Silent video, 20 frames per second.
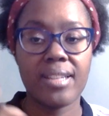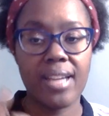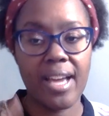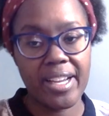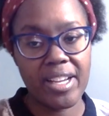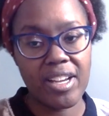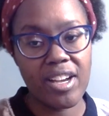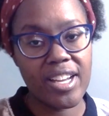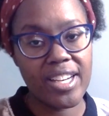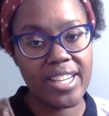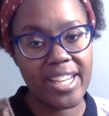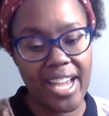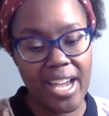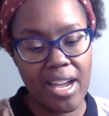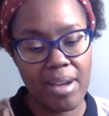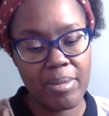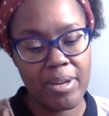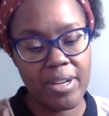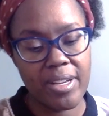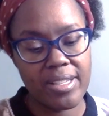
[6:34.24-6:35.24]
Nikon
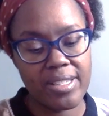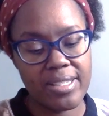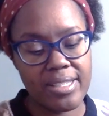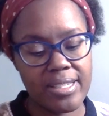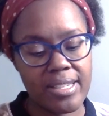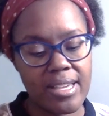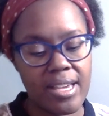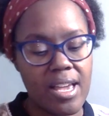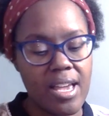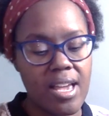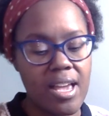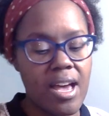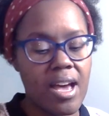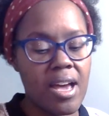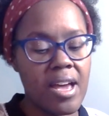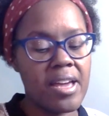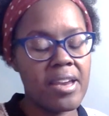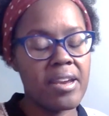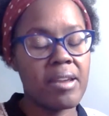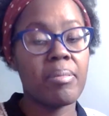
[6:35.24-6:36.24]
cameras
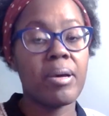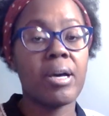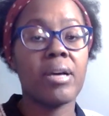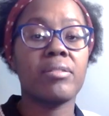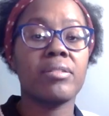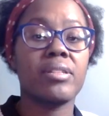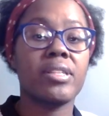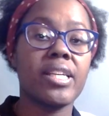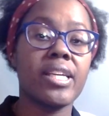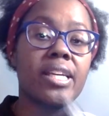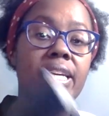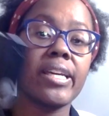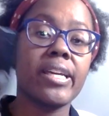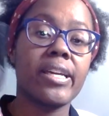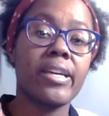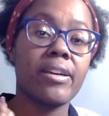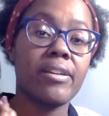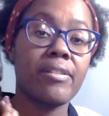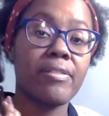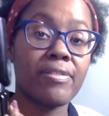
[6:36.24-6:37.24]
and about
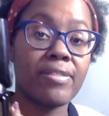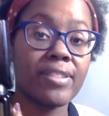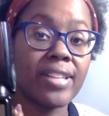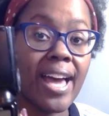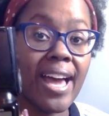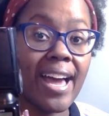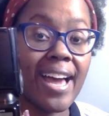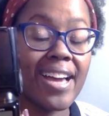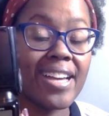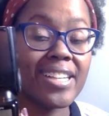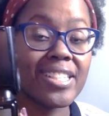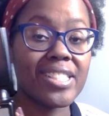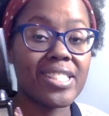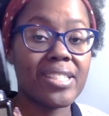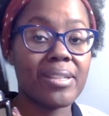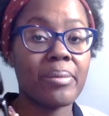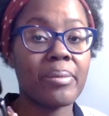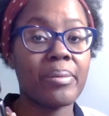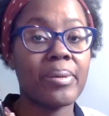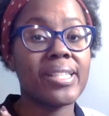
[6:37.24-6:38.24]
the
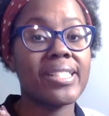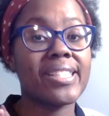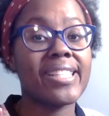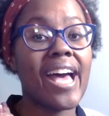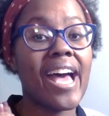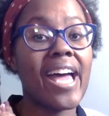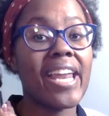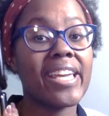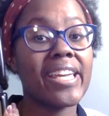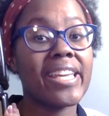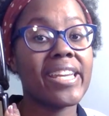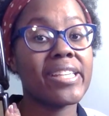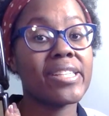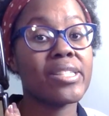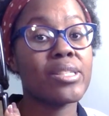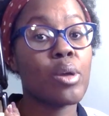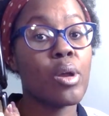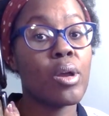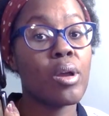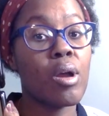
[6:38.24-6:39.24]
flash was that it
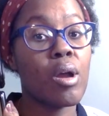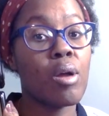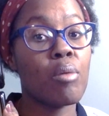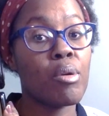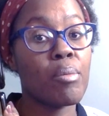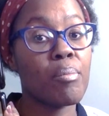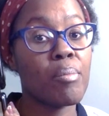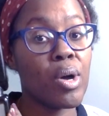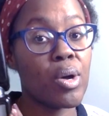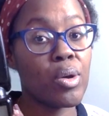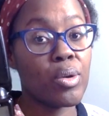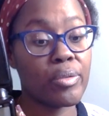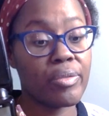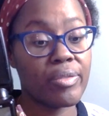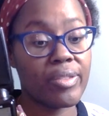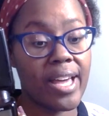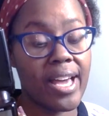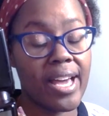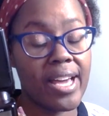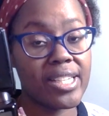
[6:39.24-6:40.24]
is a remote
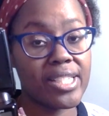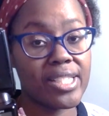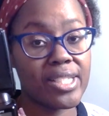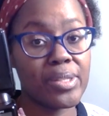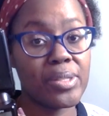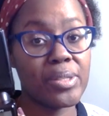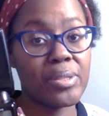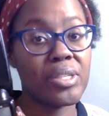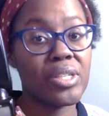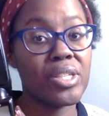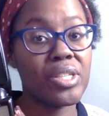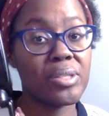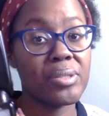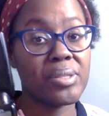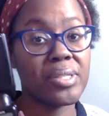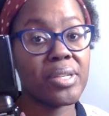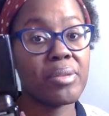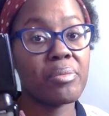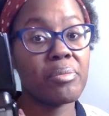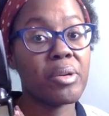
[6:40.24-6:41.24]
flash, so you can
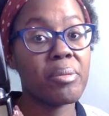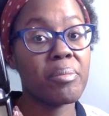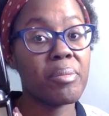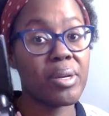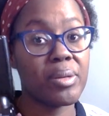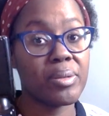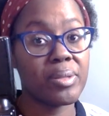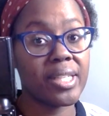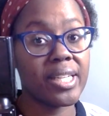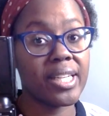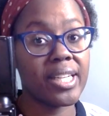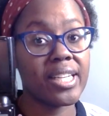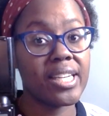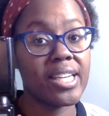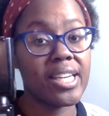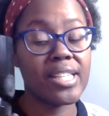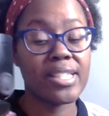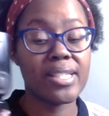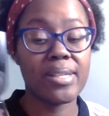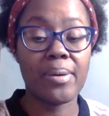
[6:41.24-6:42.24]
use it remotely.
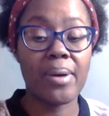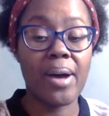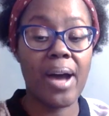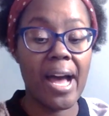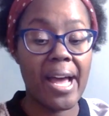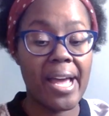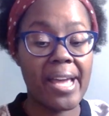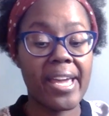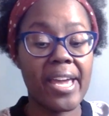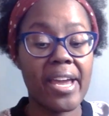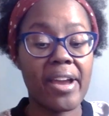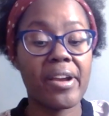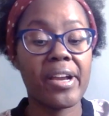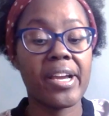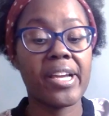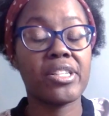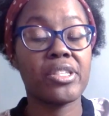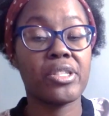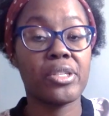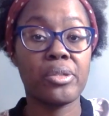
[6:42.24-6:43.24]
So I
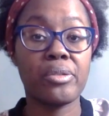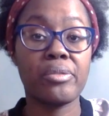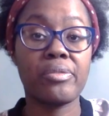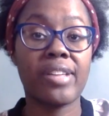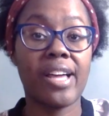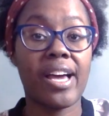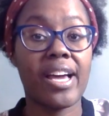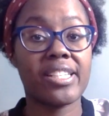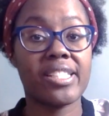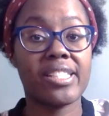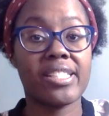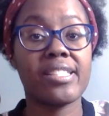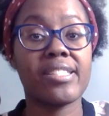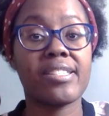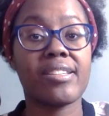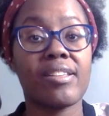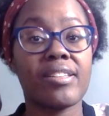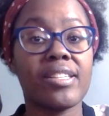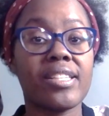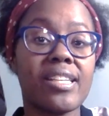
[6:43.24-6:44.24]
carry 2
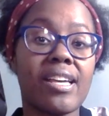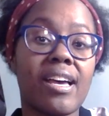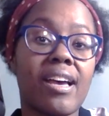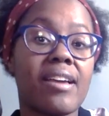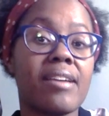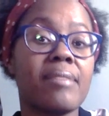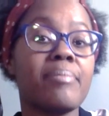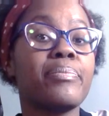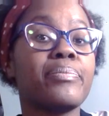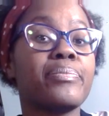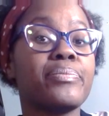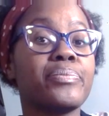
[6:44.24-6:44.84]
flashes all the time